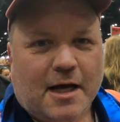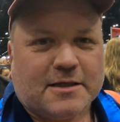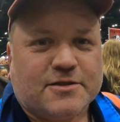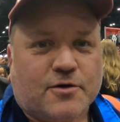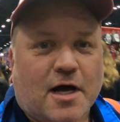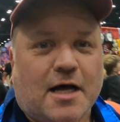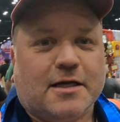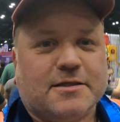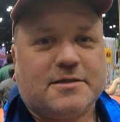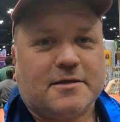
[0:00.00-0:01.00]
Yeah, so
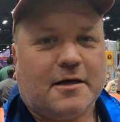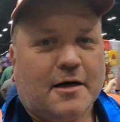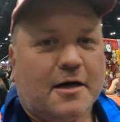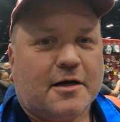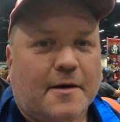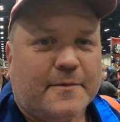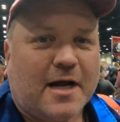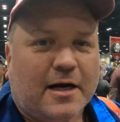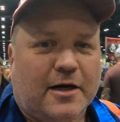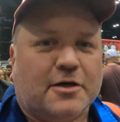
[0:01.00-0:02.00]
guys, uh, come
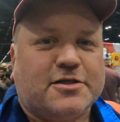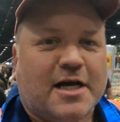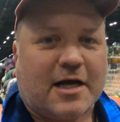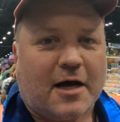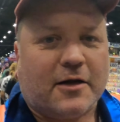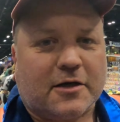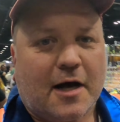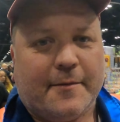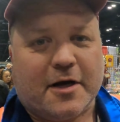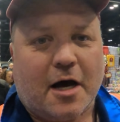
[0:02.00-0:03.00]
down here, check out
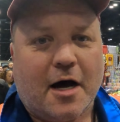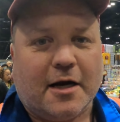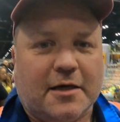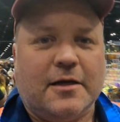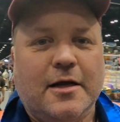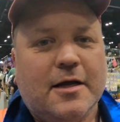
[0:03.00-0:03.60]
Comic-Con.